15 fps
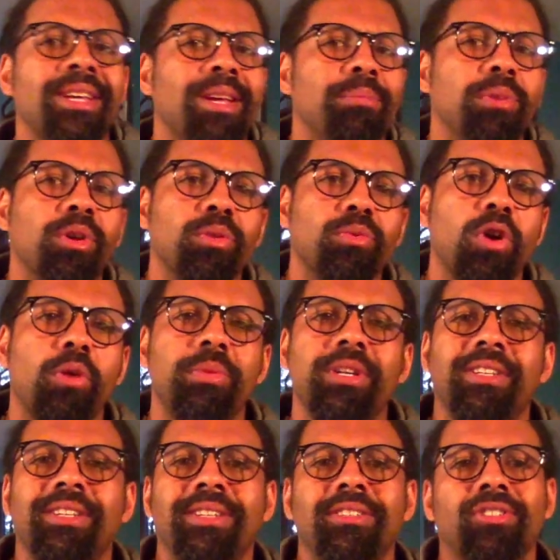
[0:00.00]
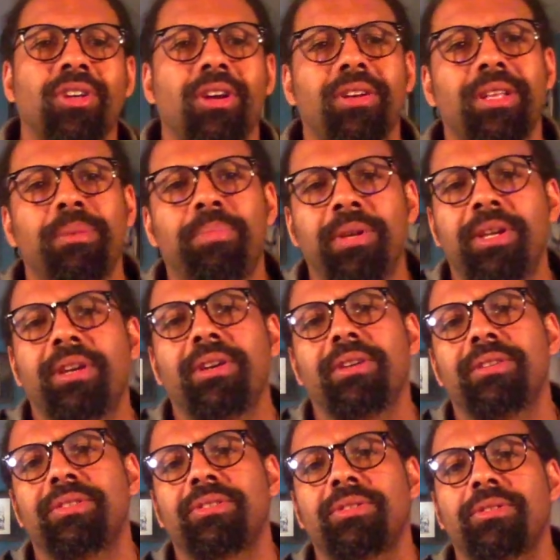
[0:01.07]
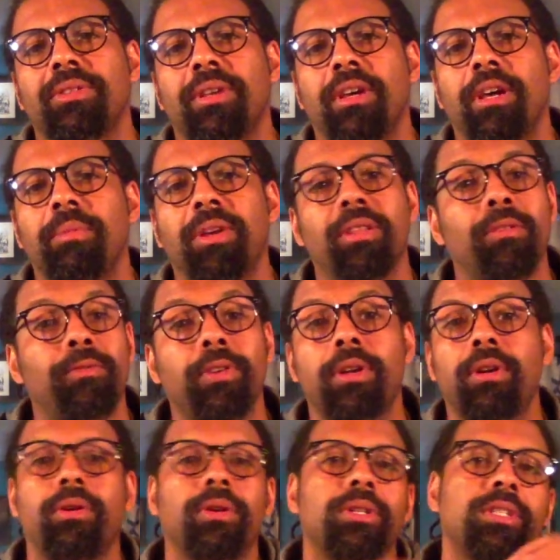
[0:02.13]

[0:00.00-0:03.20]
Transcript: Milton Roby and Charlie Pierce on the fiddle, and